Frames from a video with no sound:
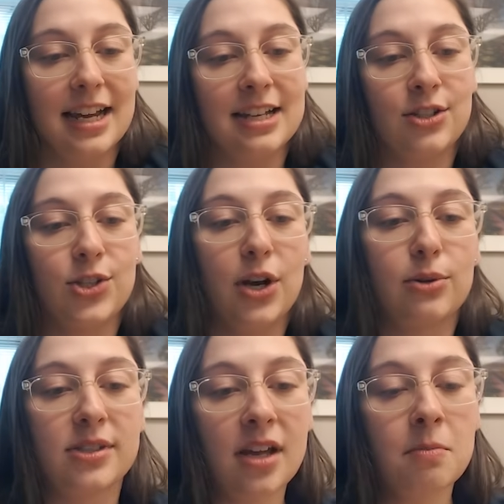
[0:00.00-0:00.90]
And so
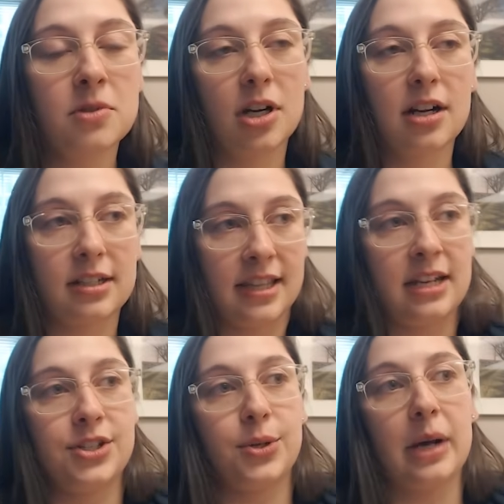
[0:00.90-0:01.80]
some dogs
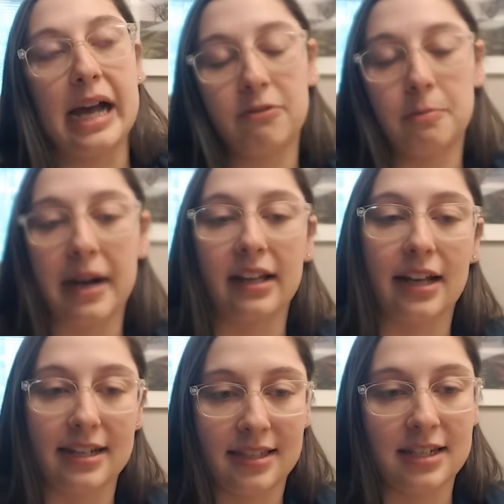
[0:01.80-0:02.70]
that do have bile
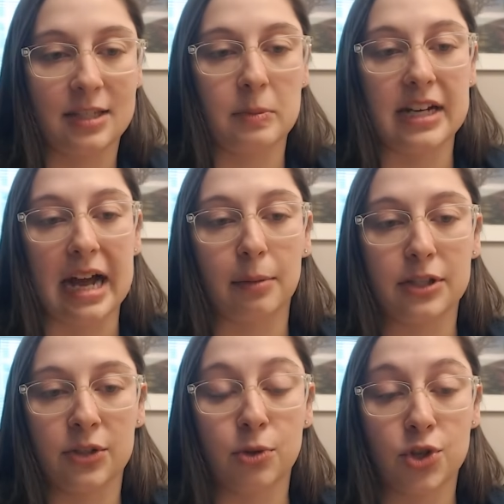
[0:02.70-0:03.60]
acid
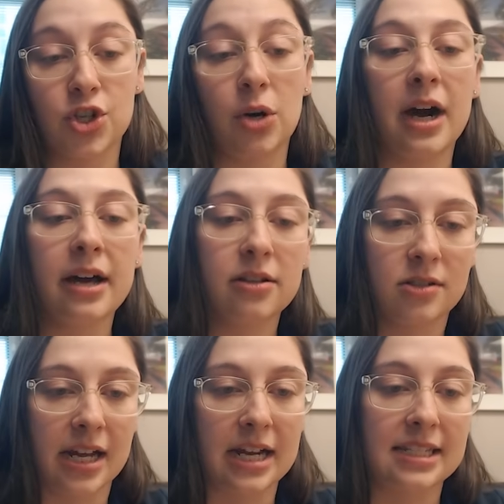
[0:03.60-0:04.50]
dysmetabolism will show other
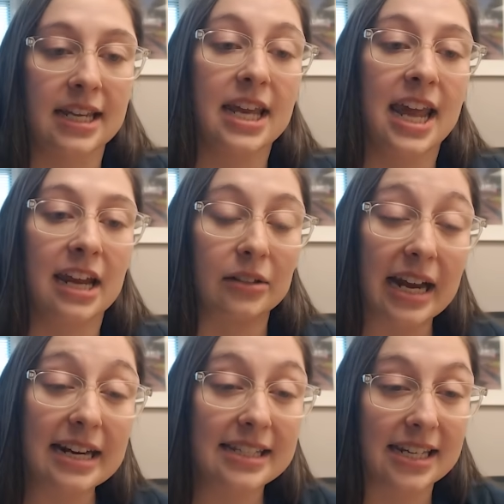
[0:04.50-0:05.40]
signs like
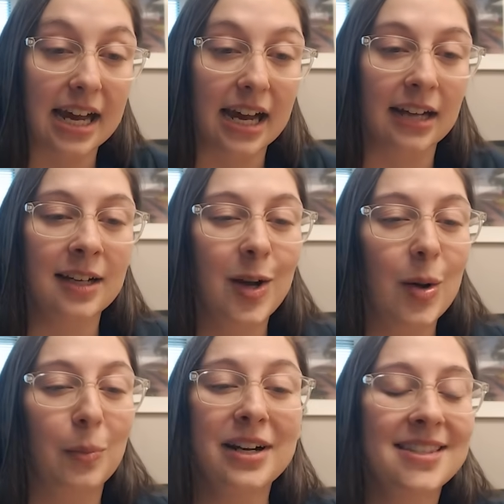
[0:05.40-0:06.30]
anorexia,
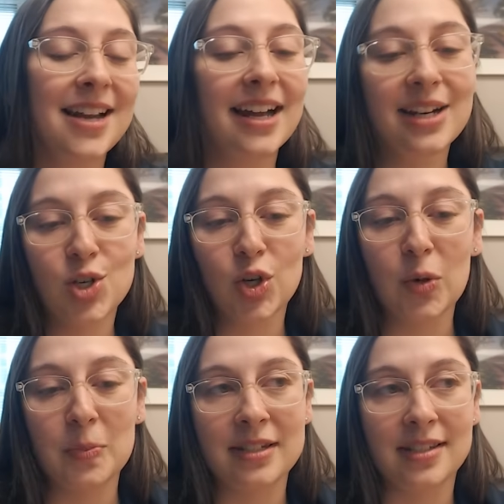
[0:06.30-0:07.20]
but it's not going to show
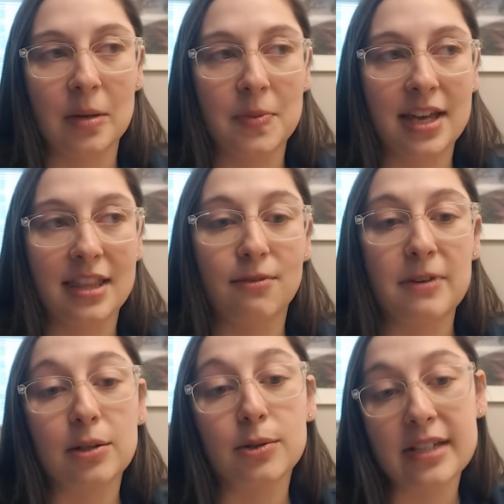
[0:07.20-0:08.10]
up in something in the
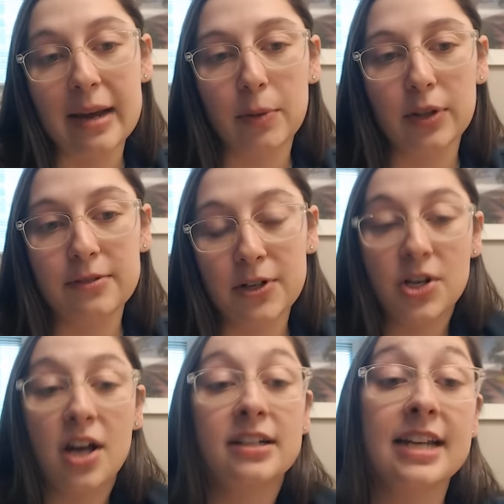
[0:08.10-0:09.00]
fecal sample. If your
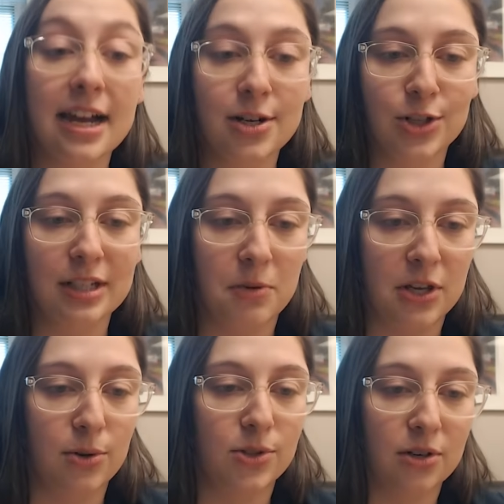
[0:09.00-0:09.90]
dog naturally
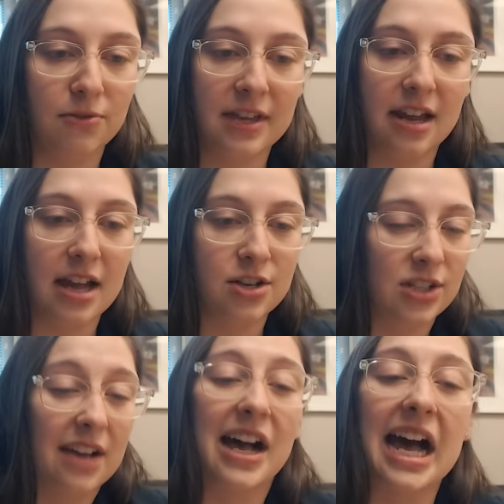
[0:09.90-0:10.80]
pukes or if they just
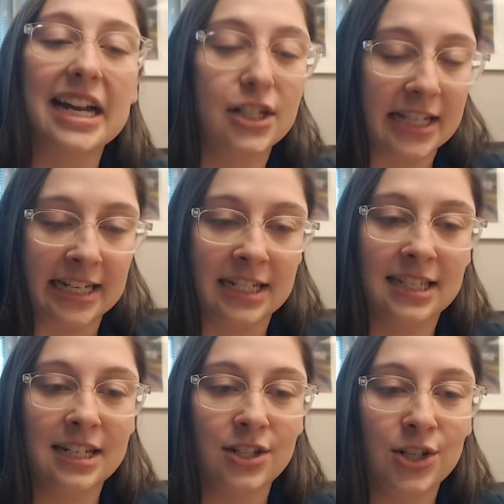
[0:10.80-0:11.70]
have a higher
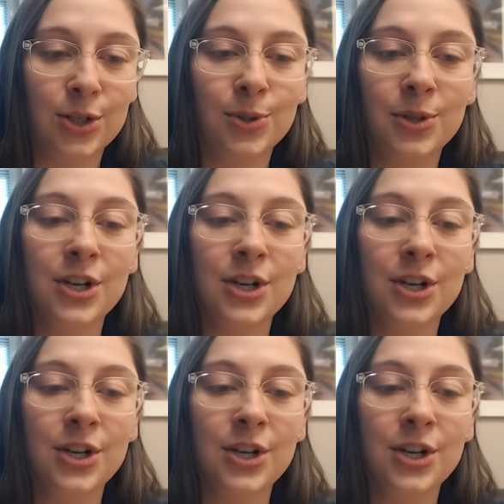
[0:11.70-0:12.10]
tendency to,